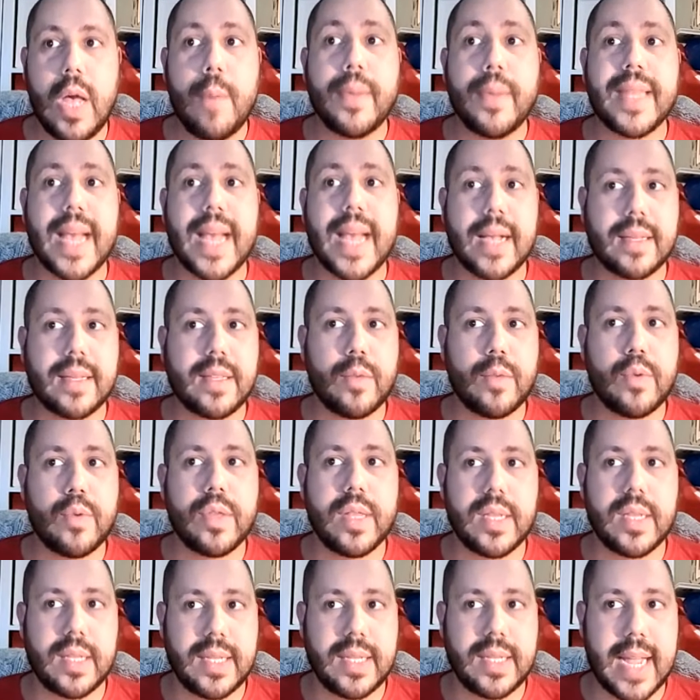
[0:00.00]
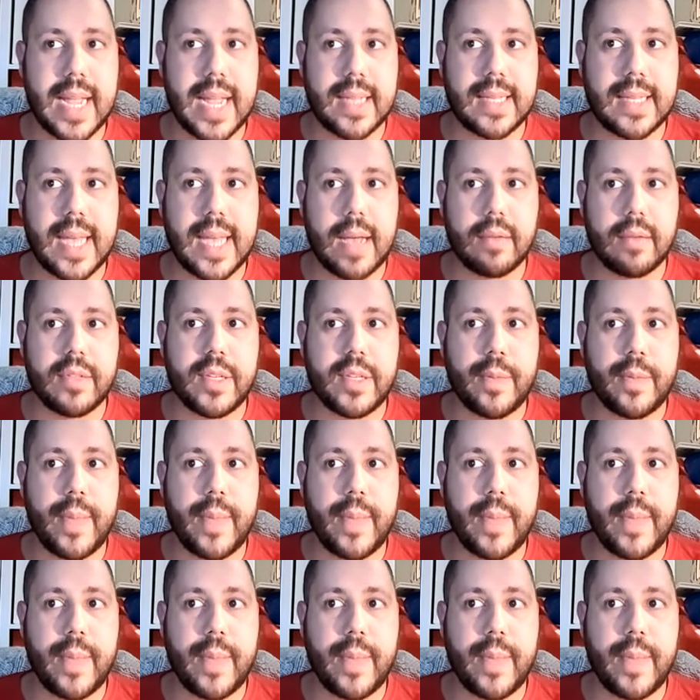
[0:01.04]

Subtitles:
but that's the one that stands out to